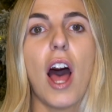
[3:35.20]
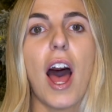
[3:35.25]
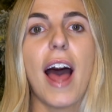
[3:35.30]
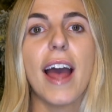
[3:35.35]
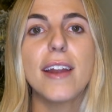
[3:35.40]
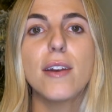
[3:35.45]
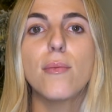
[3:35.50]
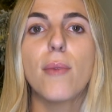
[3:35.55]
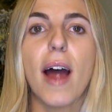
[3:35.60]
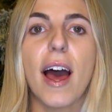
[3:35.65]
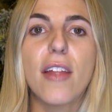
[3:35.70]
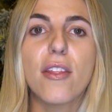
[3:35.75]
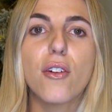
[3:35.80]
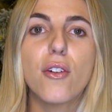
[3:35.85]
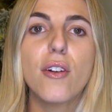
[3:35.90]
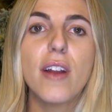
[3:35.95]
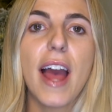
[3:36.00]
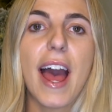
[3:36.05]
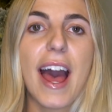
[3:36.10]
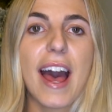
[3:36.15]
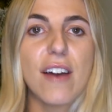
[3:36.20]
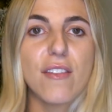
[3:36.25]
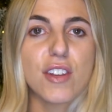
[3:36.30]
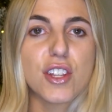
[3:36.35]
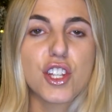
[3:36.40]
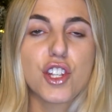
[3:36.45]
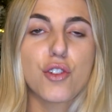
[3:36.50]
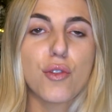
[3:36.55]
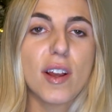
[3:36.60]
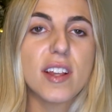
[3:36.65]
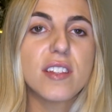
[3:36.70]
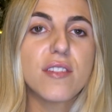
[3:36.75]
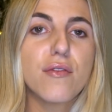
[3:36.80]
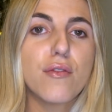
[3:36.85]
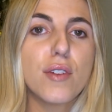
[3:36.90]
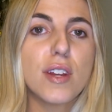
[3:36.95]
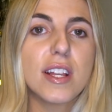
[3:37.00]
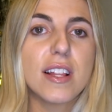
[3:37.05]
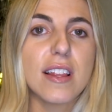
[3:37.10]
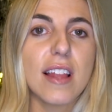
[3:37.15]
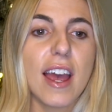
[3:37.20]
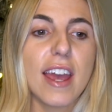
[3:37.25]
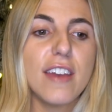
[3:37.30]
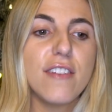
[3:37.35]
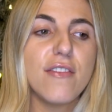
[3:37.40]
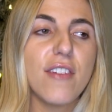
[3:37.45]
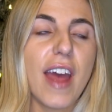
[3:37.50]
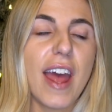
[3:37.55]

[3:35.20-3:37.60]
I'd rather have a stress-free life